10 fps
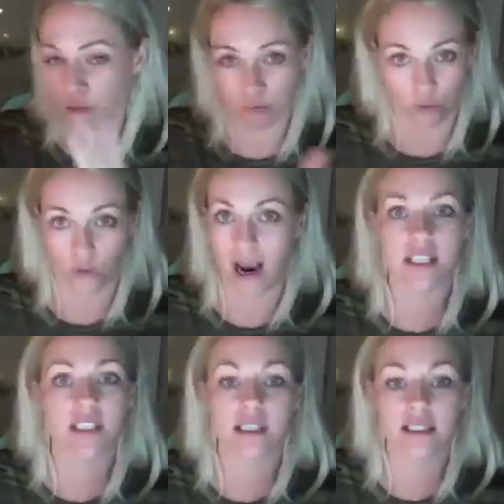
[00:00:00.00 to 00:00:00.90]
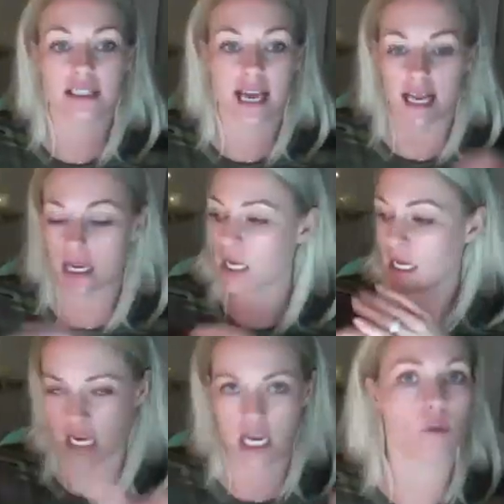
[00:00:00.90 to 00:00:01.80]
You've wrecked this day.
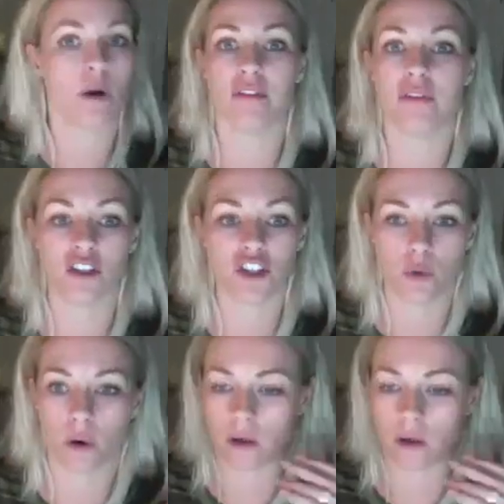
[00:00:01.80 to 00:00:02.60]
Eat whatever else.